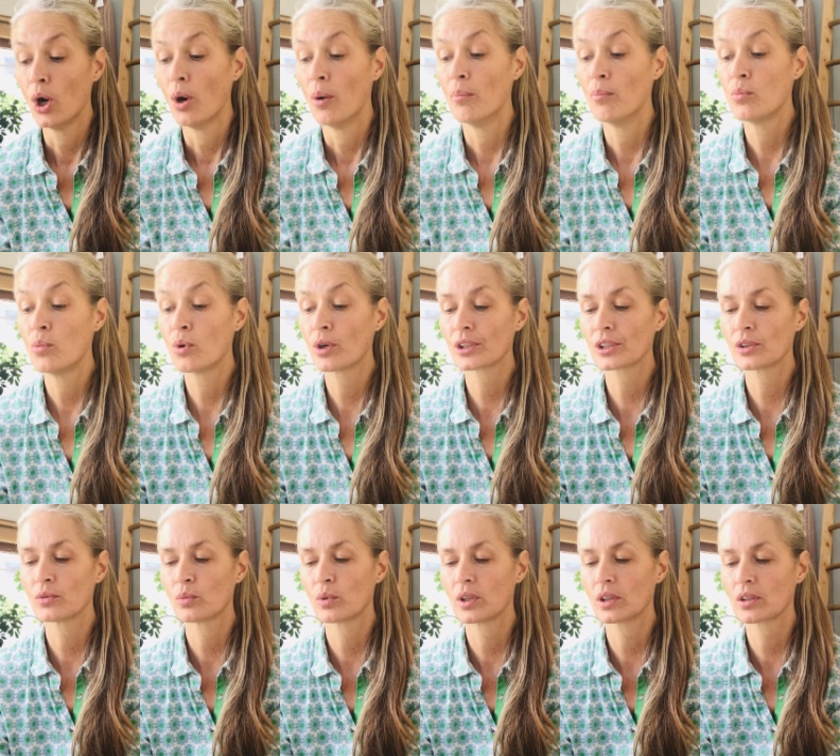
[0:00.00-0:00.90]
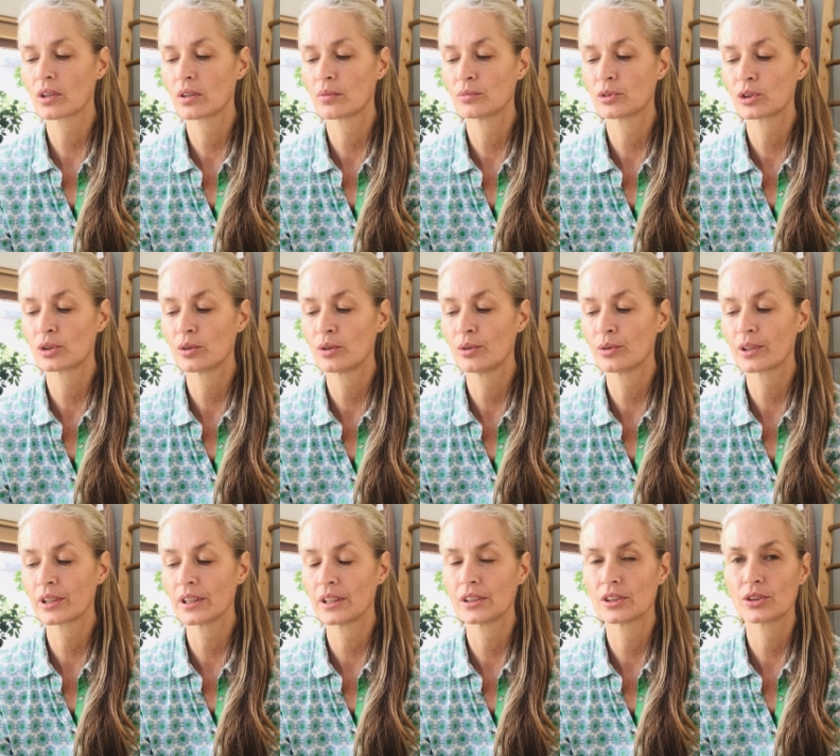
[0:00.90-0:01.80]
more than welcome to
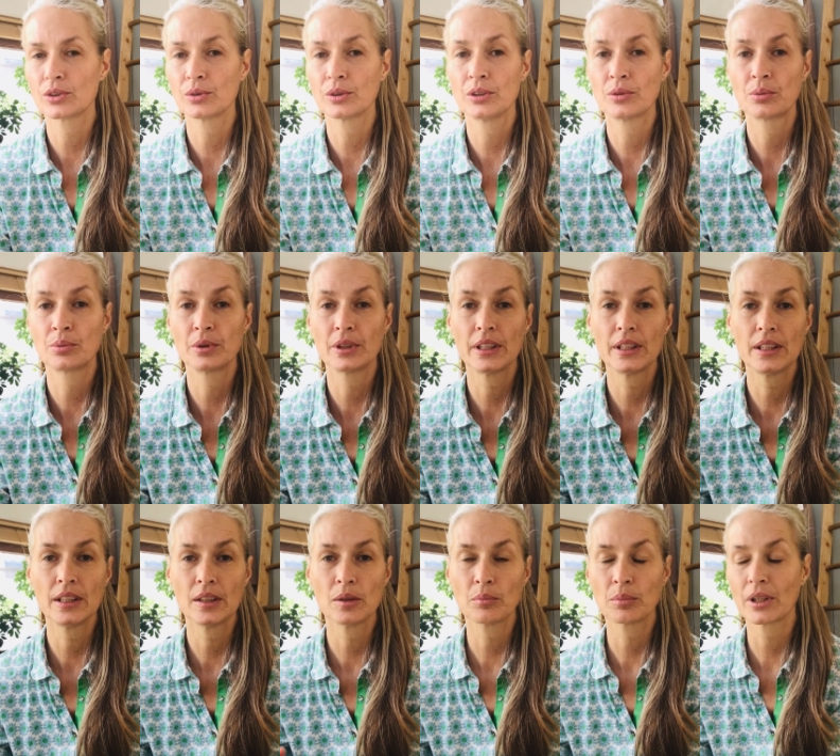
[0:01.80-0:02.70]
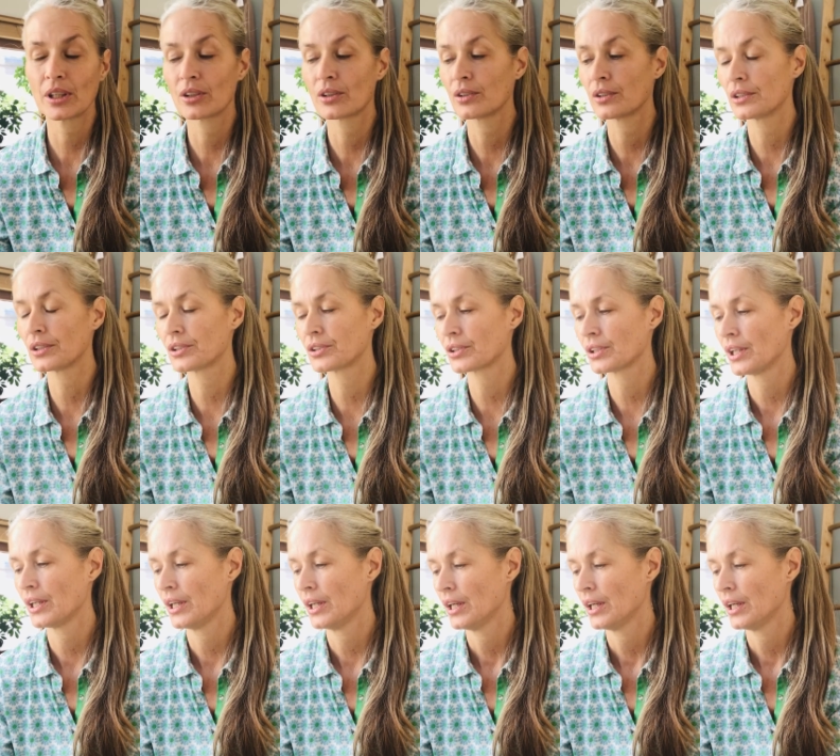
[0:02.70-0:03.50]
look into the reading because